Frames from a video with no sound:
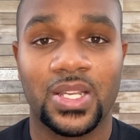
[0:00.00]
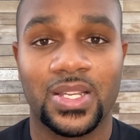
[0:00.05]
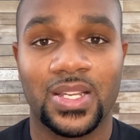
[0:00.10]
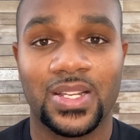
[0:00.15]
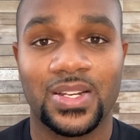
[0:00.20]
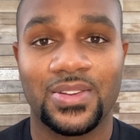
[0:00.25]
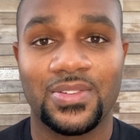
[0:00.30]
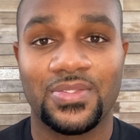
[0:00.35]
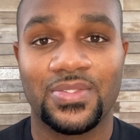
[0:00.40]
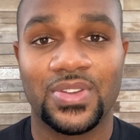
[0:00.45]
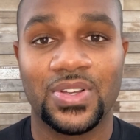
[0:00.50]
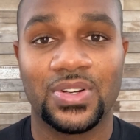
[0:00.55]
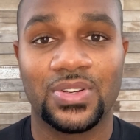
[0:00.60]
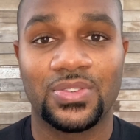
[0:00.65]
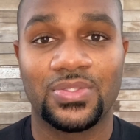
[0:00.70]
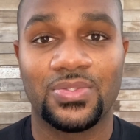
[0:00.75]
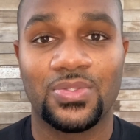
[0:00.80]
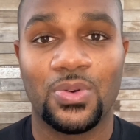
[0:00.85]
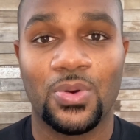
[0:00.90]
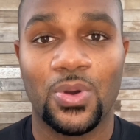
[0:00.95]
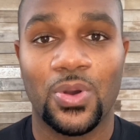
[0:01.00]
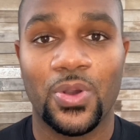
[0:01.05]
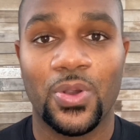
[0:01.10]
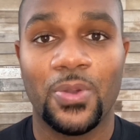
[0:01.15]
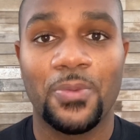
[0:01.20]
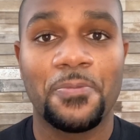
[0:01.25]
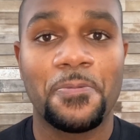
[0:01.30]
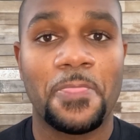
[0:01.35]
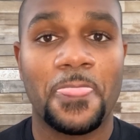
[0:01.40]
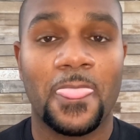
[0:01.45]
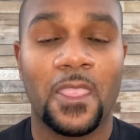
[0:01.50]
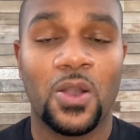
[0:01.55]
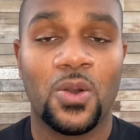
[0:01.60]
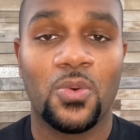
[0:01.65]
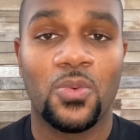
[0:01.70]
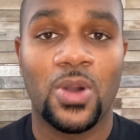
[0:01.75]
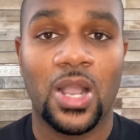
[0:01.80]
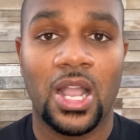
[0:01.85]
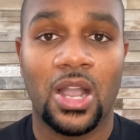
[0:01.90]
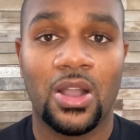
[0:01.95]
in the field for a
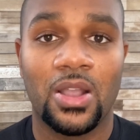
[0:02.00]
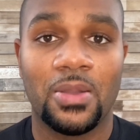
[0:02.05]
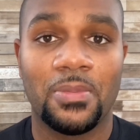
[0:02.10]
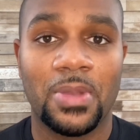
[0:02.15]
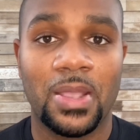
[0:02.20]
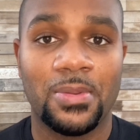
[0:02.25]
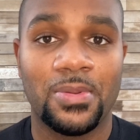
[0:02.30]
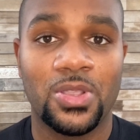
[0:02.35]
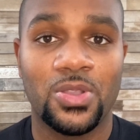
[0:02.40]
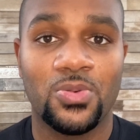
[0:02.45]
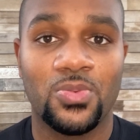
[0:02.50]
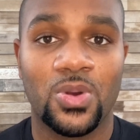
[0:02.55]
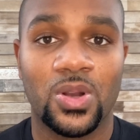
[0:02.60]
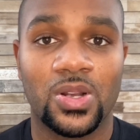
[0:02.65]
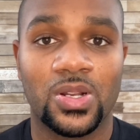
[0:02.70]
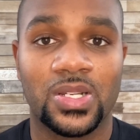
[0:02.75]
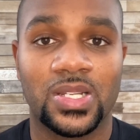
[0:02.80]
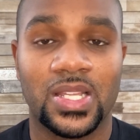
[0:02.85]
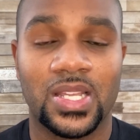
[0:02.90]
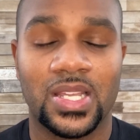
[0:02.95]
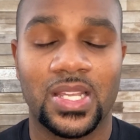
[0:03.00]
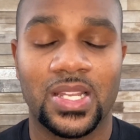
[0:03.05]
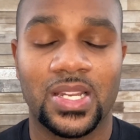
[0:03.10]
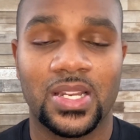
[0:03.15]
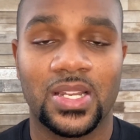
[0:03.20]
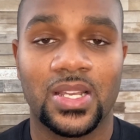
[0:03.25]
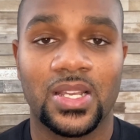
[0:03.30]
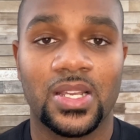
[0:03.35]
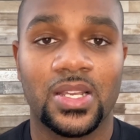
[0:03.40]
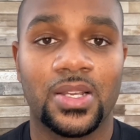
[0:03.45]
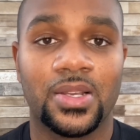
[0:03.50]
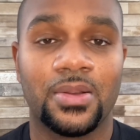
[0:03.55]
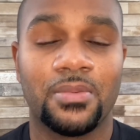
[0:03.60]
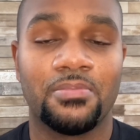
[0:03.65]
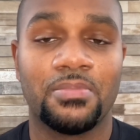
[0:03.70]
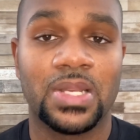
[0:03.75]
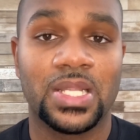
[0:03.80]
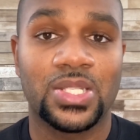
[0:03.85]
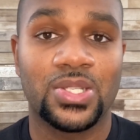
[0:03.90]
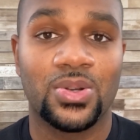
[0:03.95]
while, and maybe you worked in
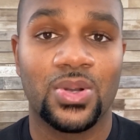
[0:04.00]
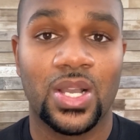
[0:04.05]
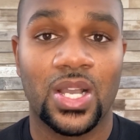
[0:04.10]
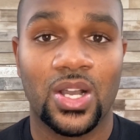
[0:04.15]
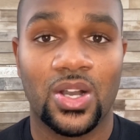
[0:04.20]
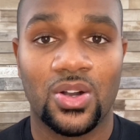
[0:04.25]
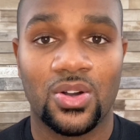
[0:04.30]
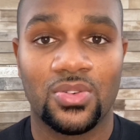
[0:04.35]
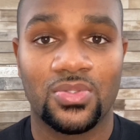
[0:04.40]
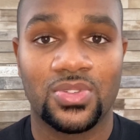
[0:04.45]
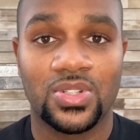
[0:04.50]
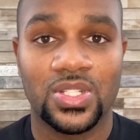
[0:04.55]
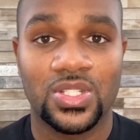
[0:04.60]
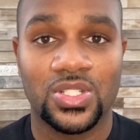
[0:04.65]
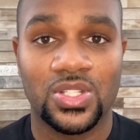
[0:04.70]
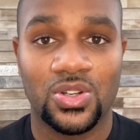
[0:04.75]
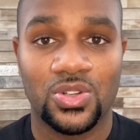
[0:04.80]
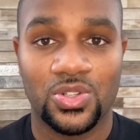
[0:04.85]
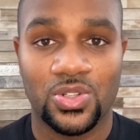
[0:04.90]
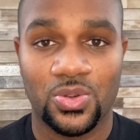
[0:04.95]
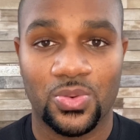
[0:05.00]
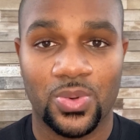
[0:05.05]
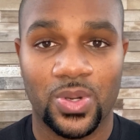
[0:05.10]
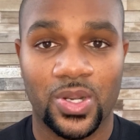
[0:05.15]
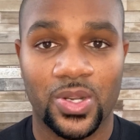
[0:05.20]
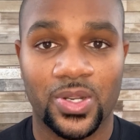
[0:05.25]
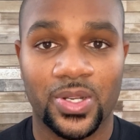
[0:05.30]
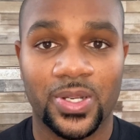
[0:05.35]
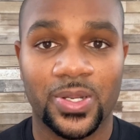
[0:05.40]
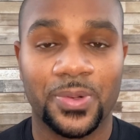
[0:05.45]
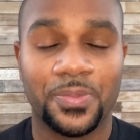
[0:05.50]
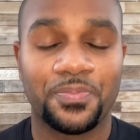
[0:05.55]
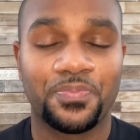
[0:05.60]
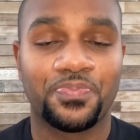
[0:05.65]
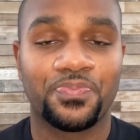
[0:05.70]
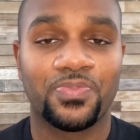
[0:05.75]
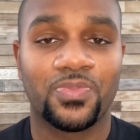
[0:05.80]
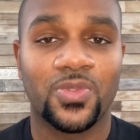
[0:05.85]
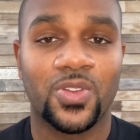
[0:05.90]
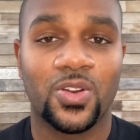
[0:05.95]
mental health social work
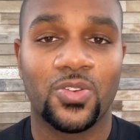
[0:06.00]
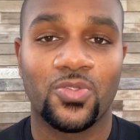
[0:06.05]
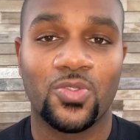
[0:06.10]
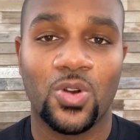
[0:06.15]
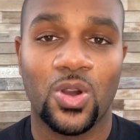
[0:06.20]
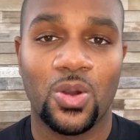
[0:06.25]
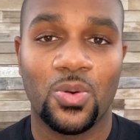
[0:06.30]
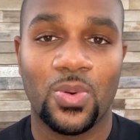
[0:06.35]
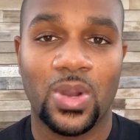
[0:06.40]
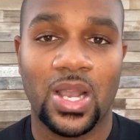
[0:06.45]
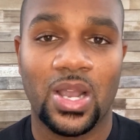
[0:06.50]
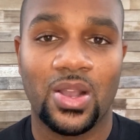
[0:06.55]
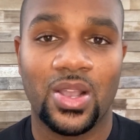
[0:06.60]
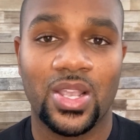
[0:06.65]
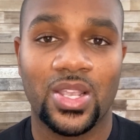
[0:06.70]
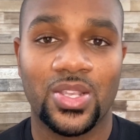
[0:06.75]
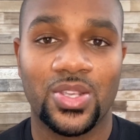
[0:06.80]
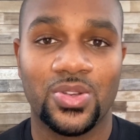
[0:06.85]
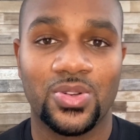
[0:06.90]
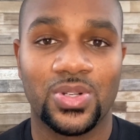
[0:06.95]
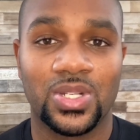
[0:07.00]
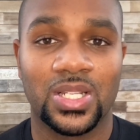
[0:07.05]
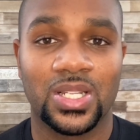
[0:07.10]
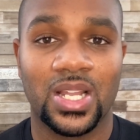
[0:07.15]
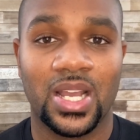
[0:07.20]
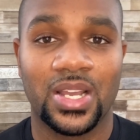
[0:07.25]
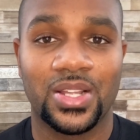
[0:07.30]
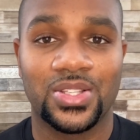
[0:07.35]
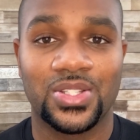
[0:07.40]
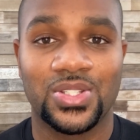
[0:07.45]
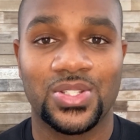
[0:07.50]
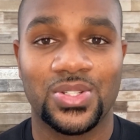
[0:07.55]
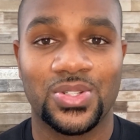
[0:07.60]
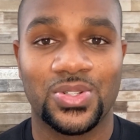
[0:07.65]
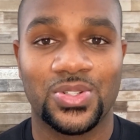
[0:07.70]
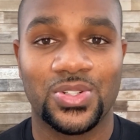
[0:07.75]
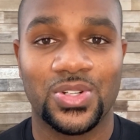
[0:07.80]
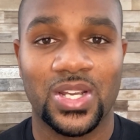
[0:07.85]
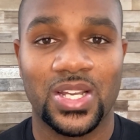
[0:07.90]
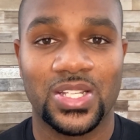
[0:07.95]
for a while and you'd like to
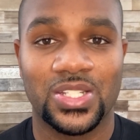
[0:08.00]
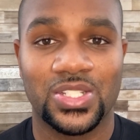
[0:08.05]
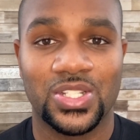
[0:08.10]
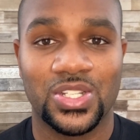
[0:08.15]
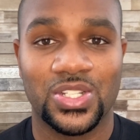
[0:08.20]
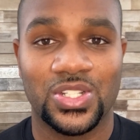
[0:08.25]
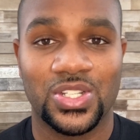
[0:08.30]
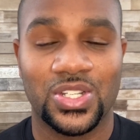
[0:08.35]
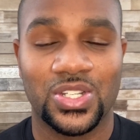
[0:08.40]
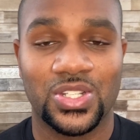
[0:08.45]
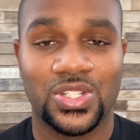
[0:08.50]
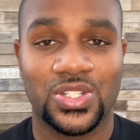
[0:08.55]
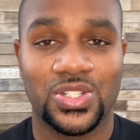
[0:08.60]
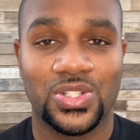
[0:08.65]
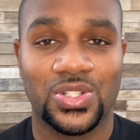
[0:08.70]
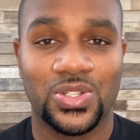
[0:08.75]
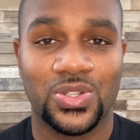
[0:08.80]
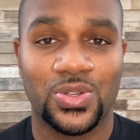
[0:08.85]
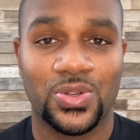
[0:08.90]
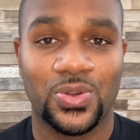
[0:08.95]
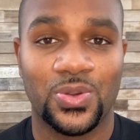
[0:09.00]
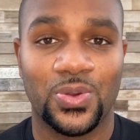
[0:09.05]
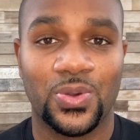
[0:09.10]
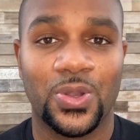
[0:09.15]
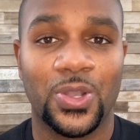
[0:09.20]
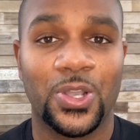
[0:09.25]
transition to